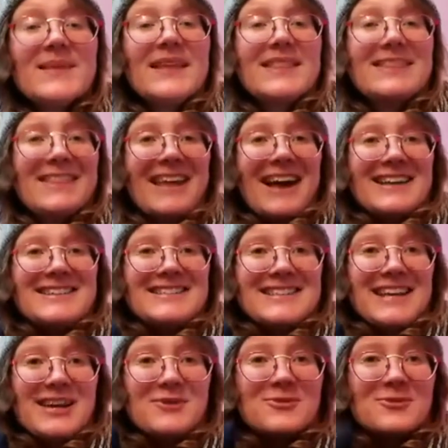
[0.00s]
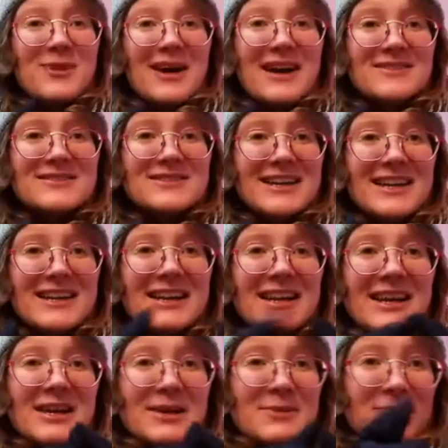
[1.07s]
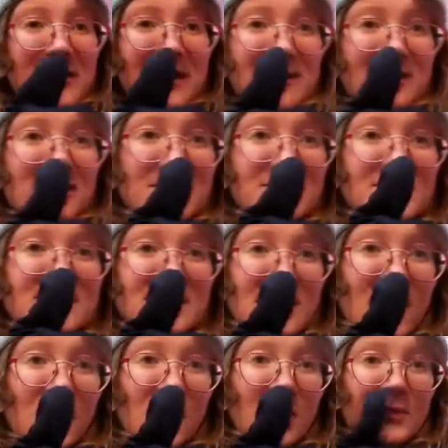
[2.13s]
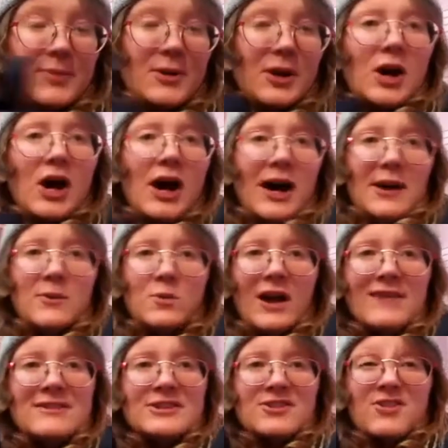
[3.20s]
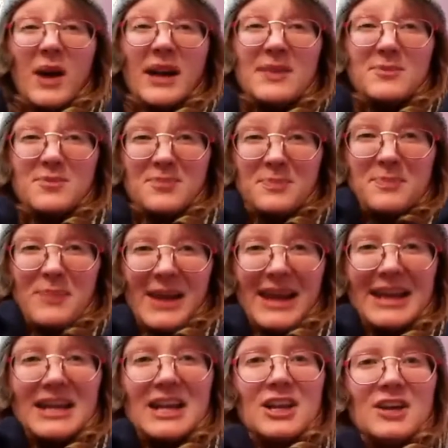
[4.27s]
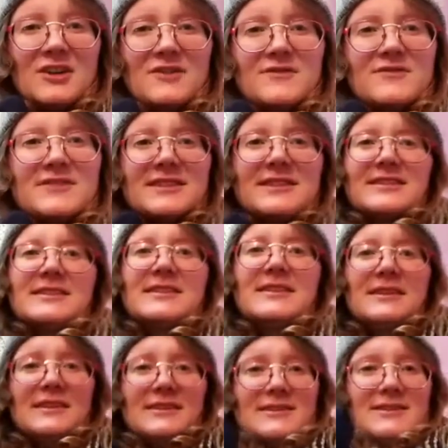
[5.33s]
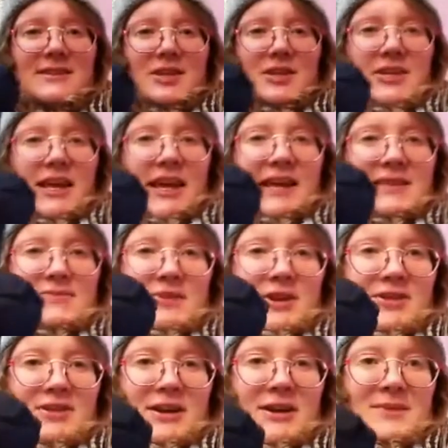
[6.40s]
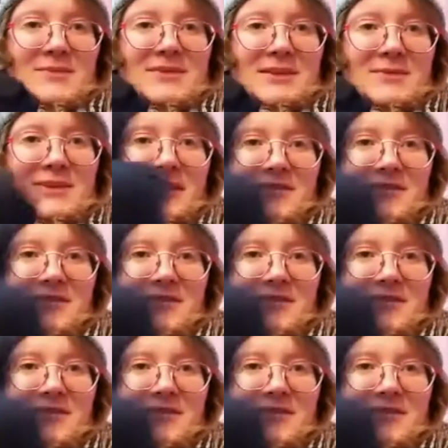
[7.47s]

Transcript: That's it, well done. My thumbs are up. I'm wearing quite big gloves. So there's my thumbs. I'm giving